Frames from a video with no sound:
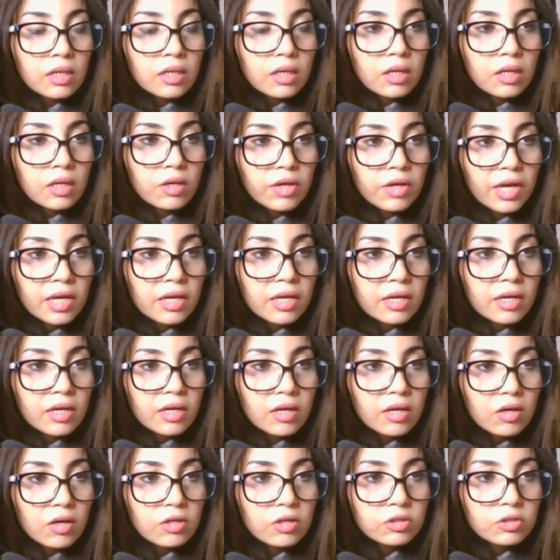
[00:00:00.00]
Okay,
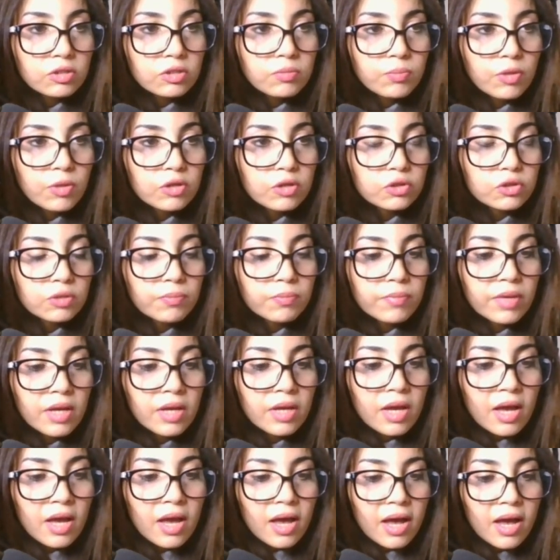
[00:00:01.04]
awesome possum.
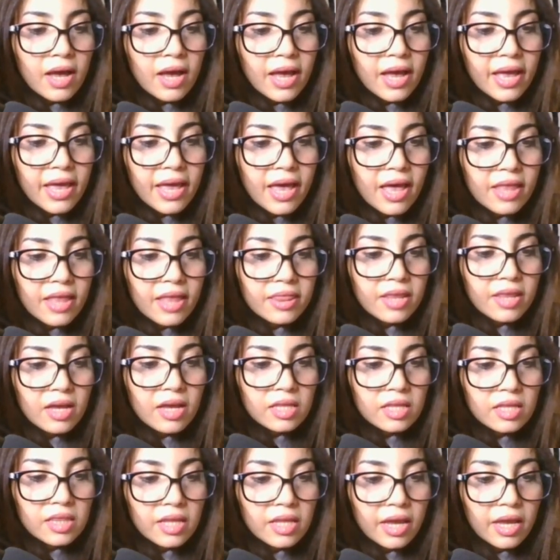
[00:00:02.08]
And
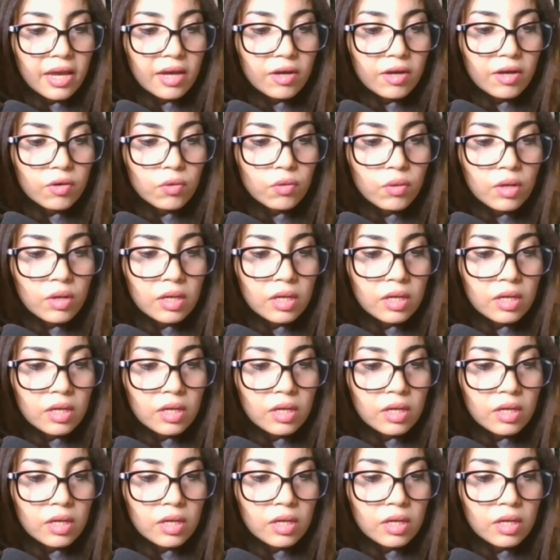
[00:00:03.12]
now